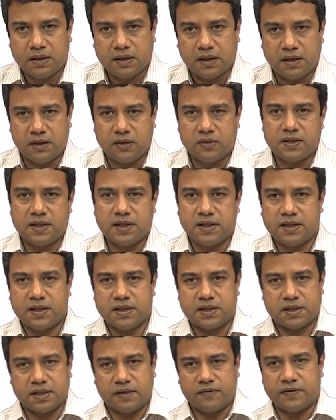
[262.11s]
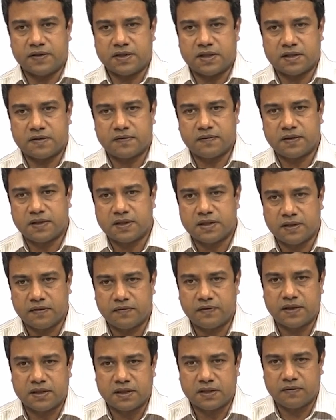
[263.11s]
And using these surfaces for this
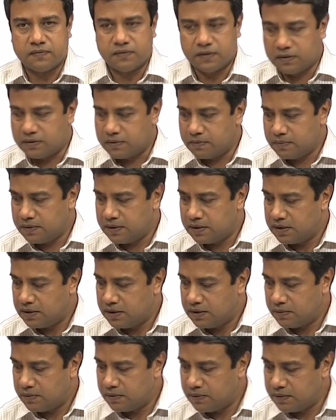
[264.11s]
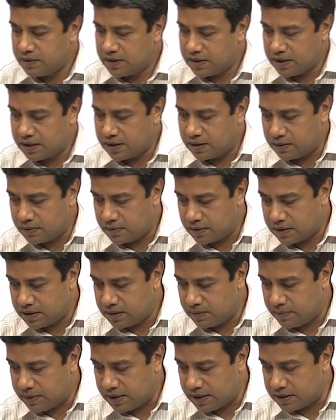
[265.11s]
differential volume, we will write down
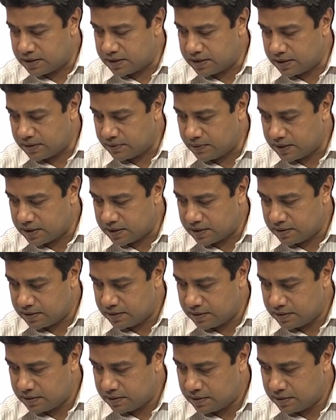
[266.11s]
the balance equation.